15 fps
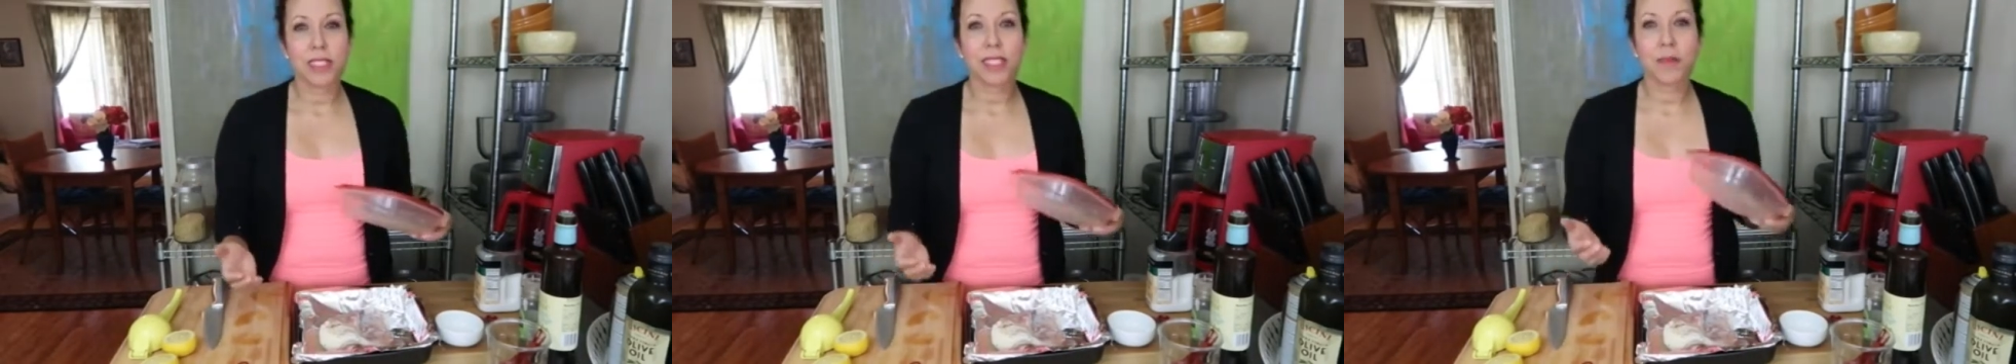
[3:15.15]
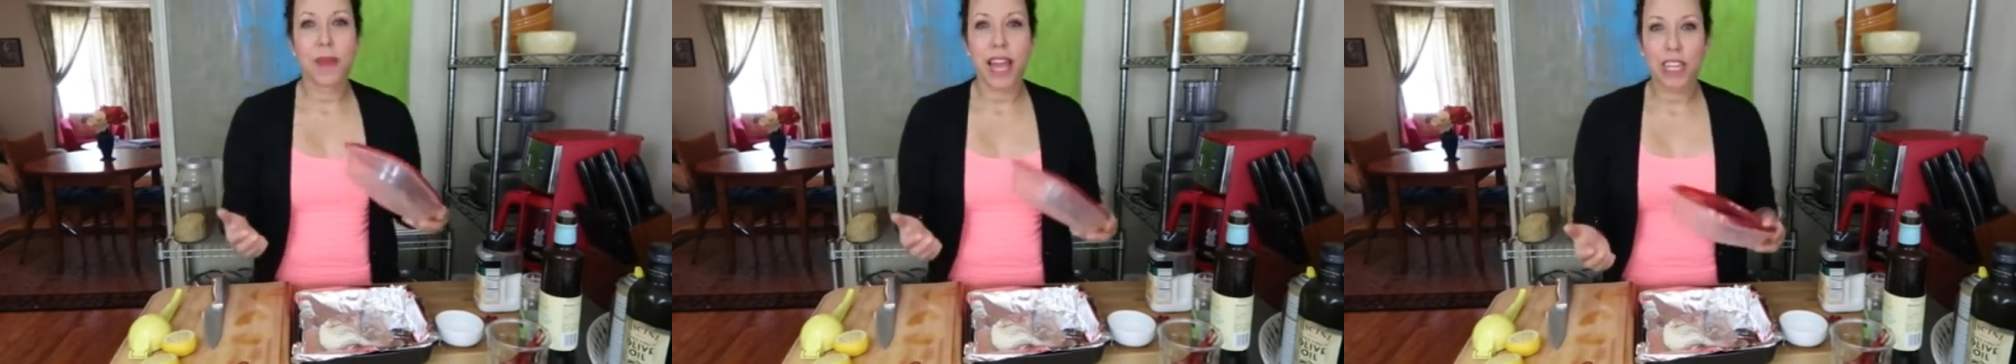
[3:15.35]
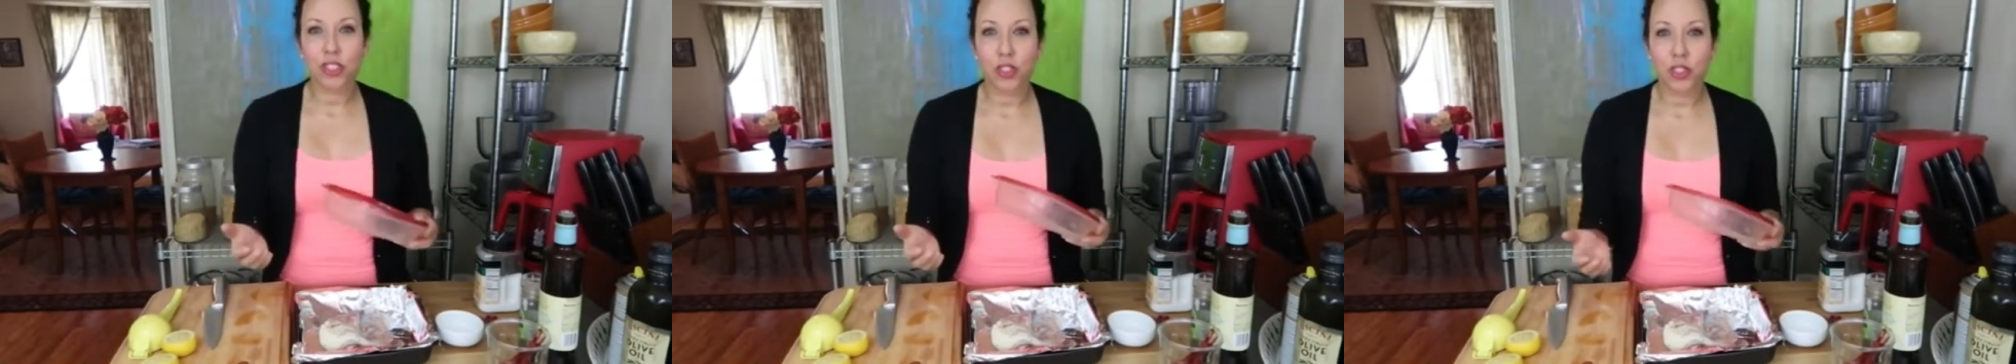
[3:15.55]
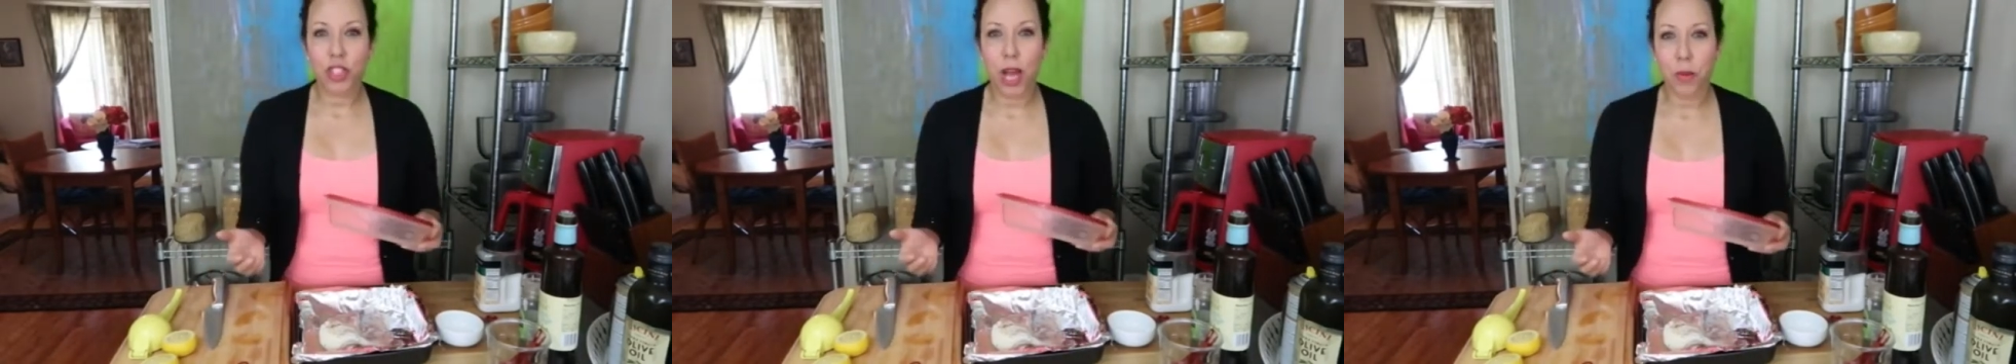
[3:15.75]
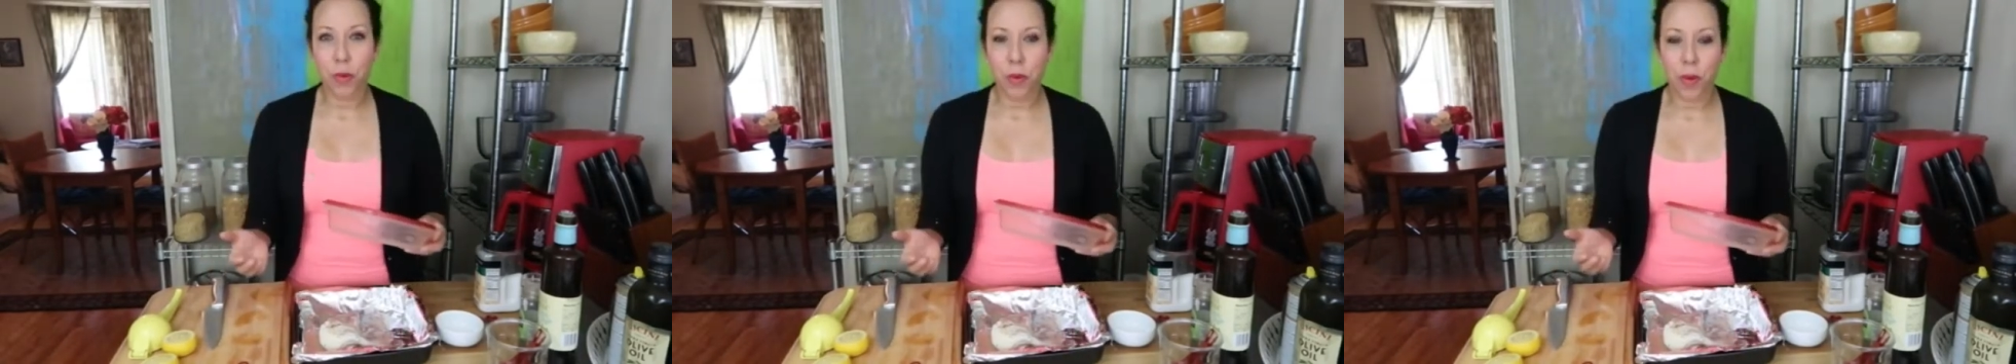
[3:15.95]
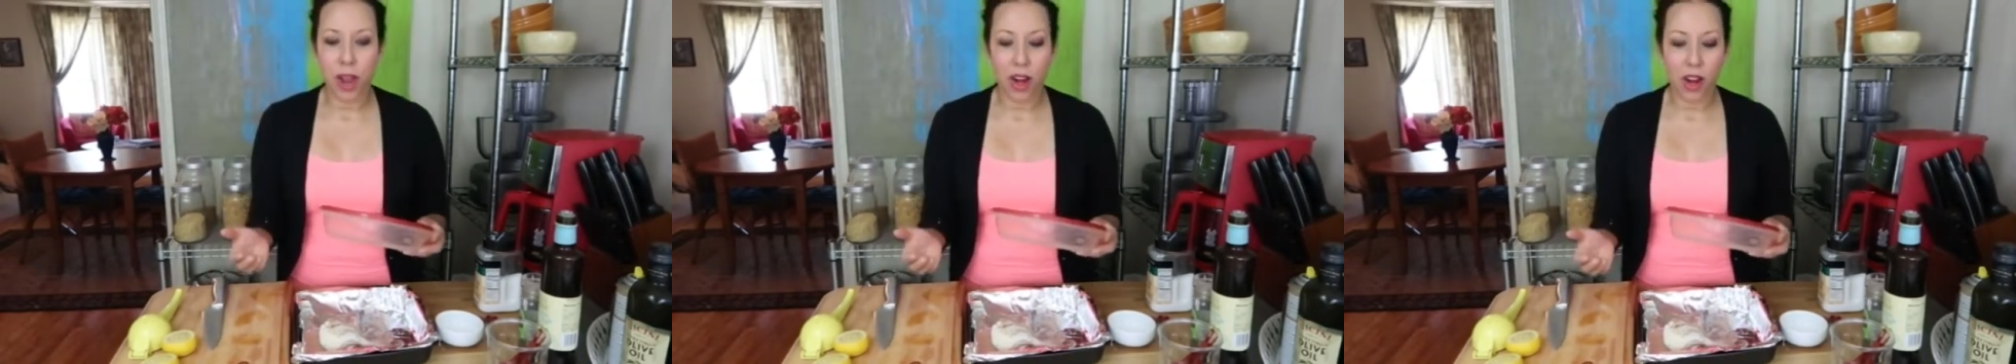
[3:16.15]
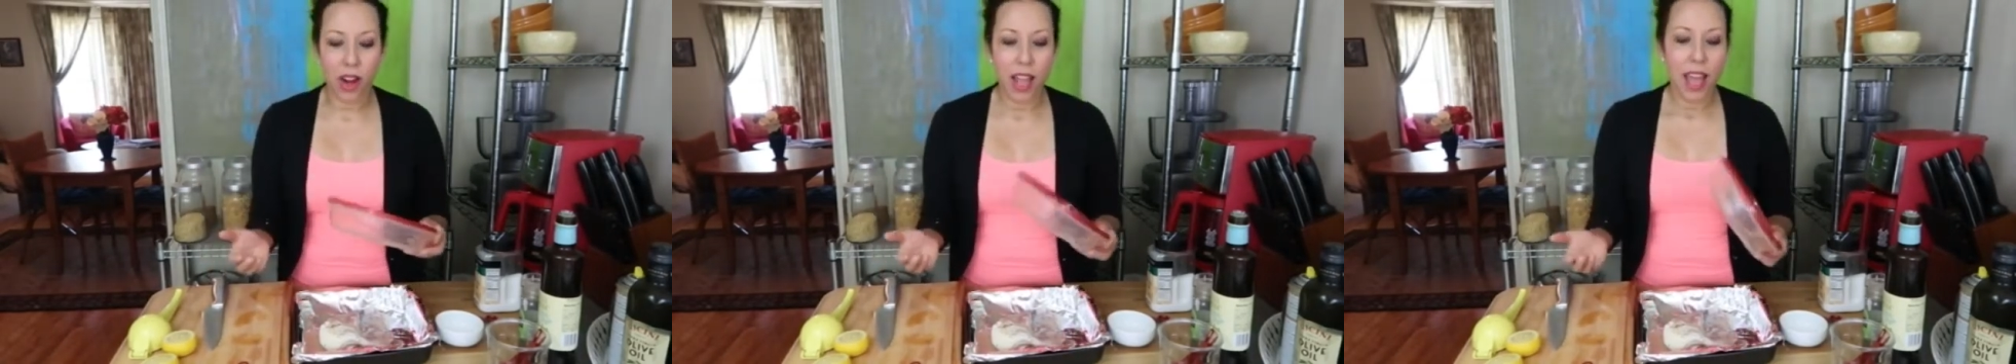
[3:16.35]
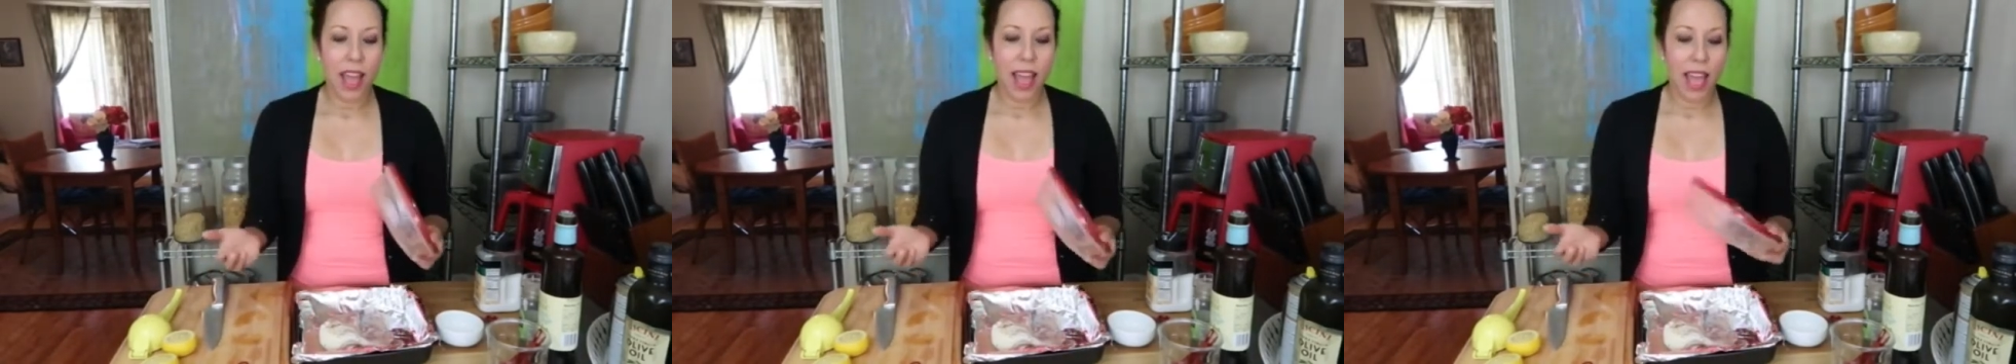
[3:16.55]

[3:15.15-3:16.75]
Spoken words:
some extra Tupperware.